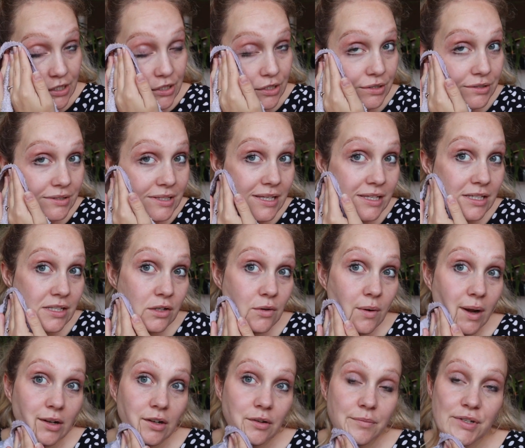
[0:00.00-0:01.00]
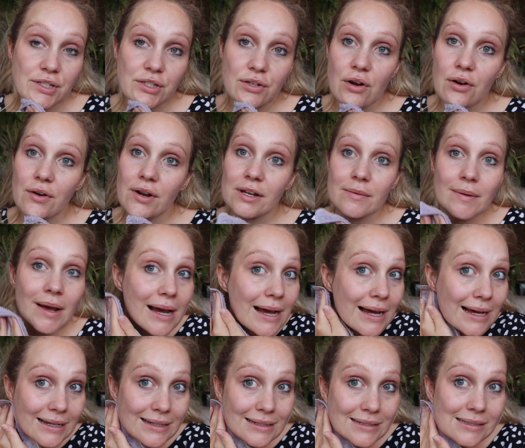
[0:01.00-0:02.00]
So you can see there's still quite a lot of mascara under my
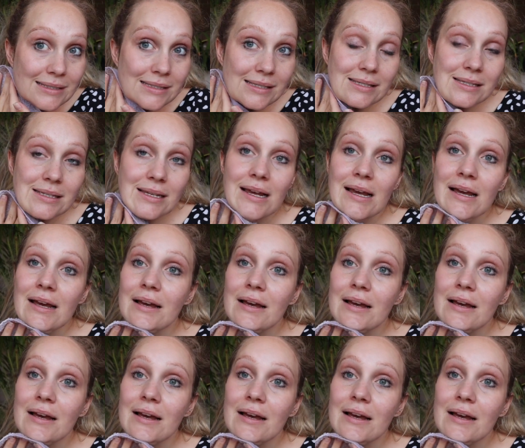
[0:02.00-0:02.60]
eyes.